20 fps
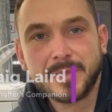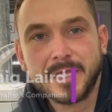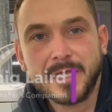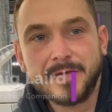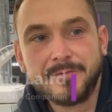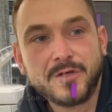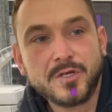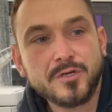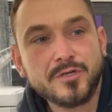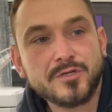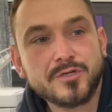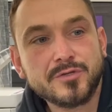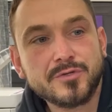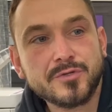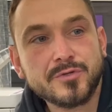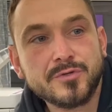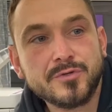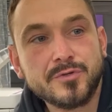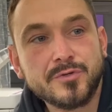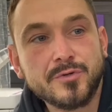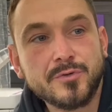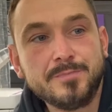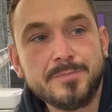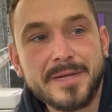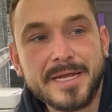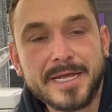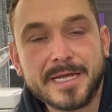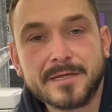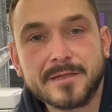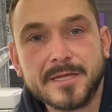If you do
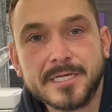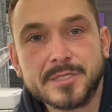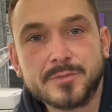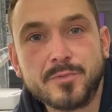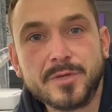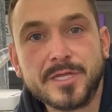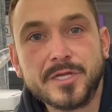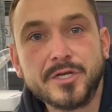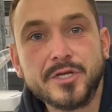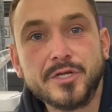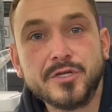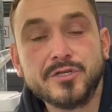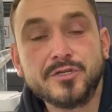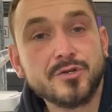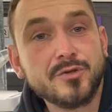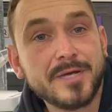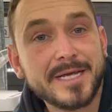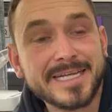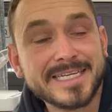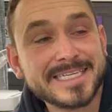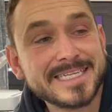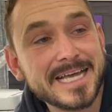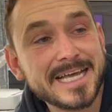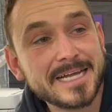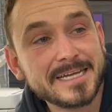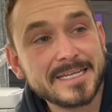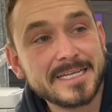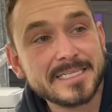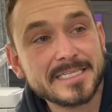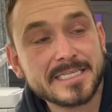make this, whether you do it
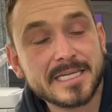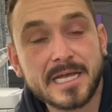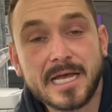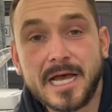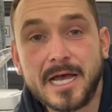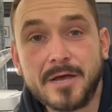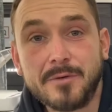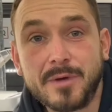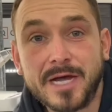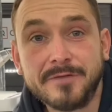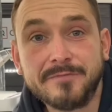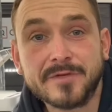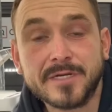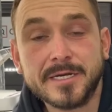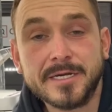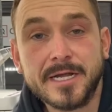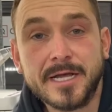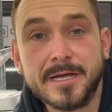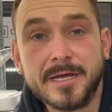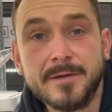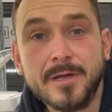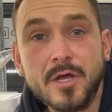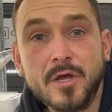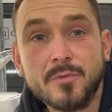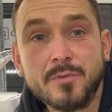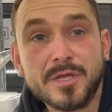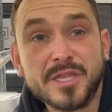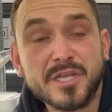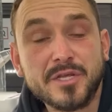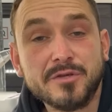exactly as to how I've done it,
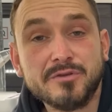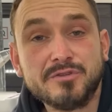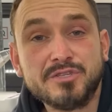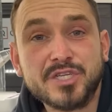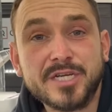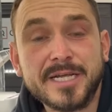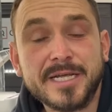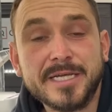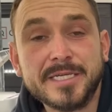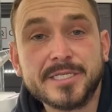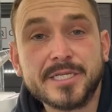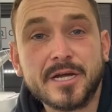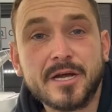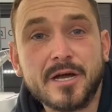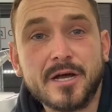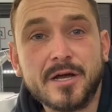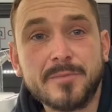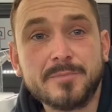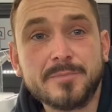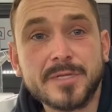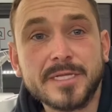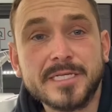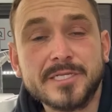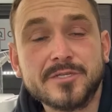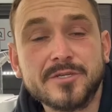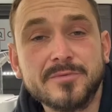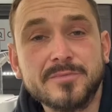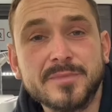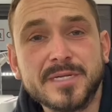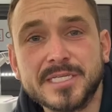whether you change it up, please
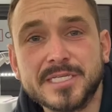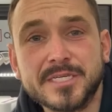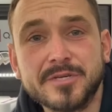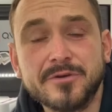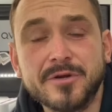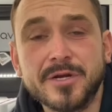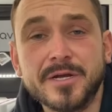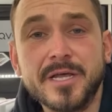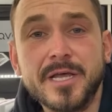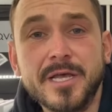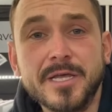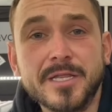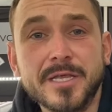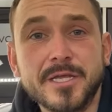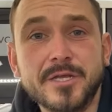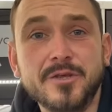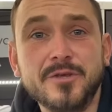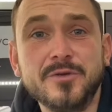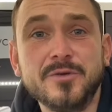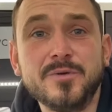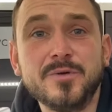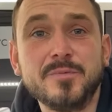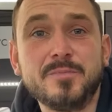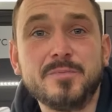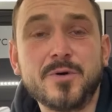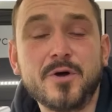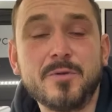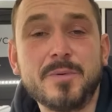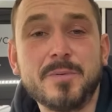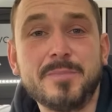do make sure that you
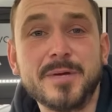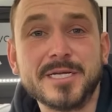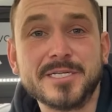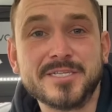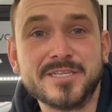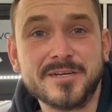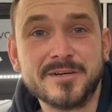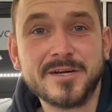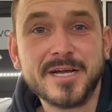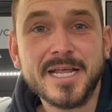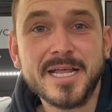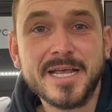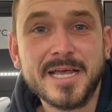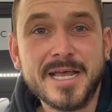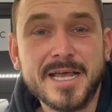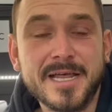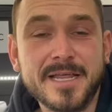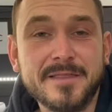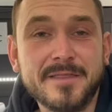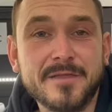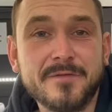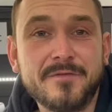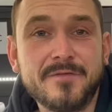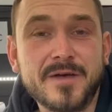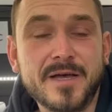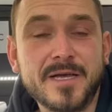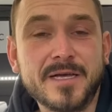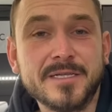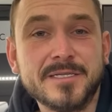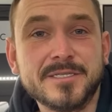pop a picture in the
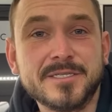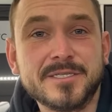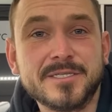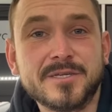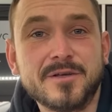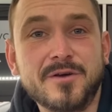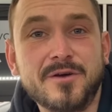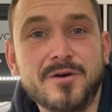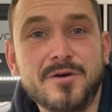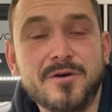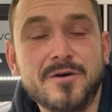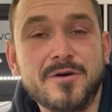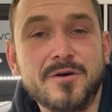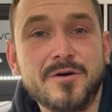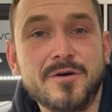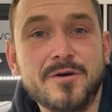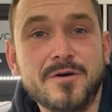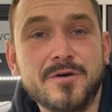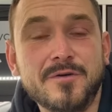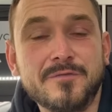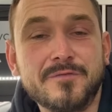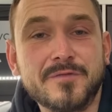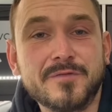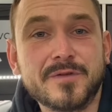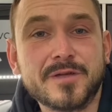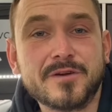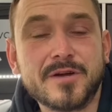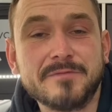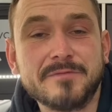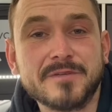fans of
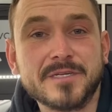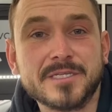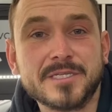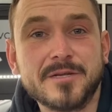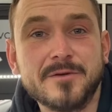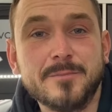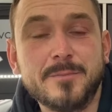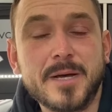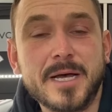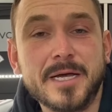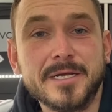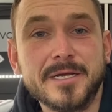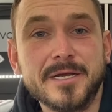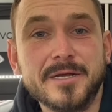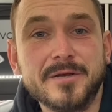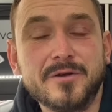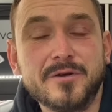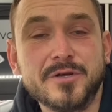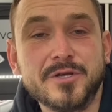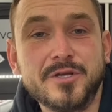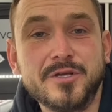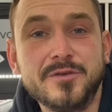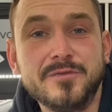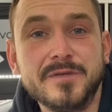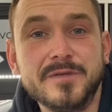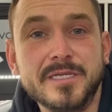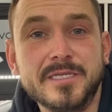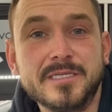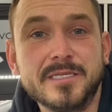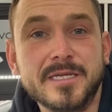Crafter's Companion on
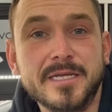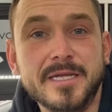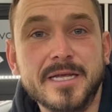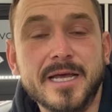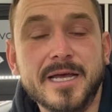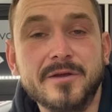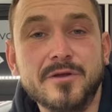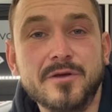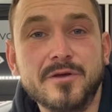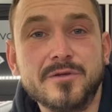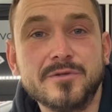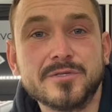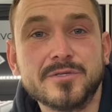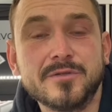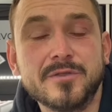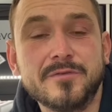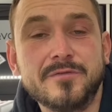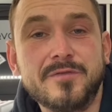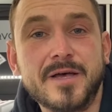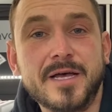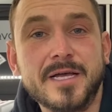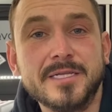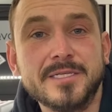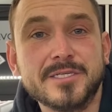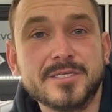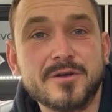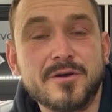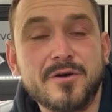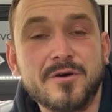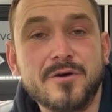QVC and also the
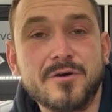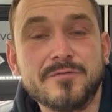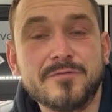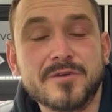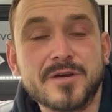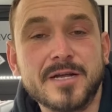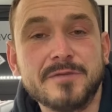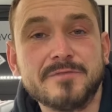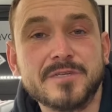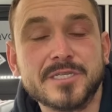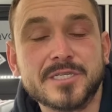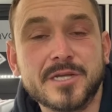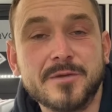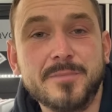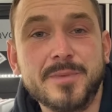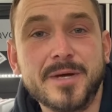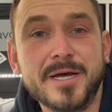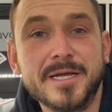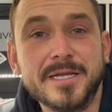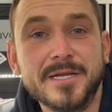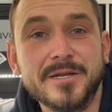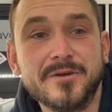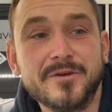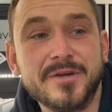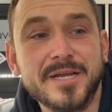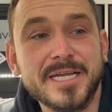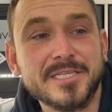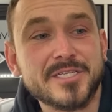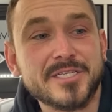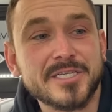fans of Crafter's Companion on
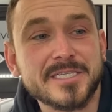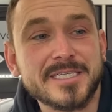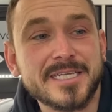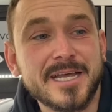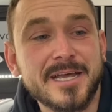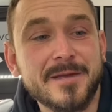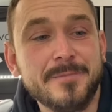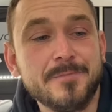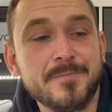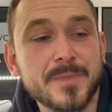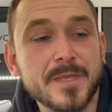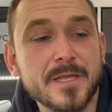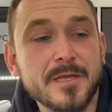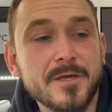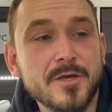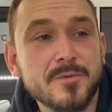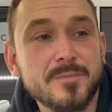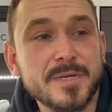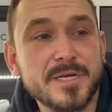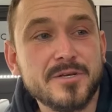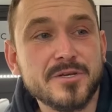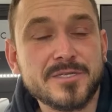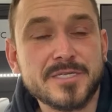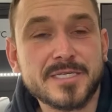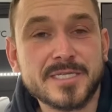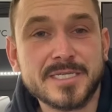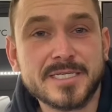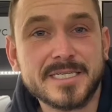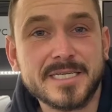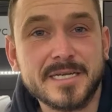HSN. Be good
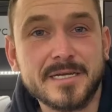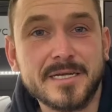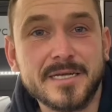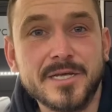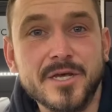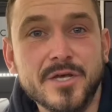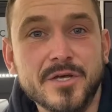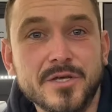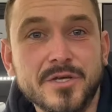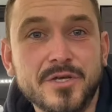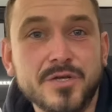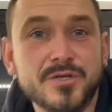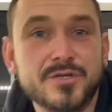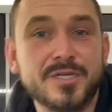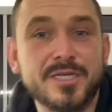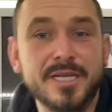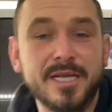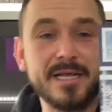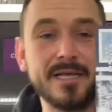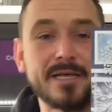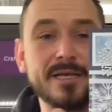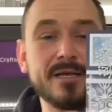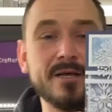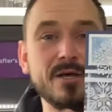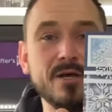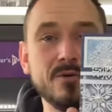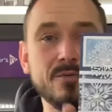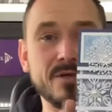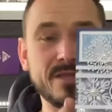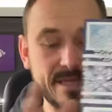to see your take
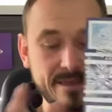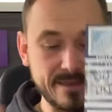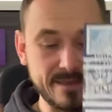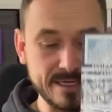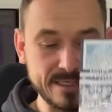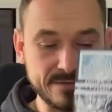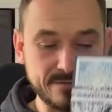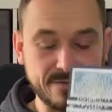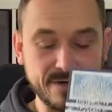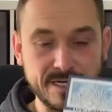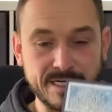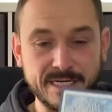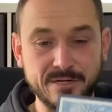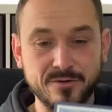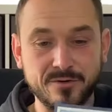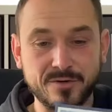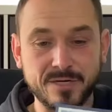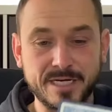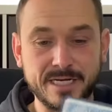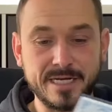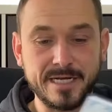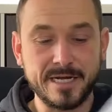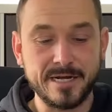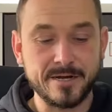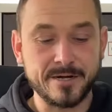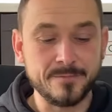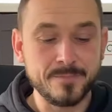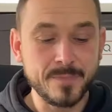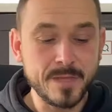within this video here.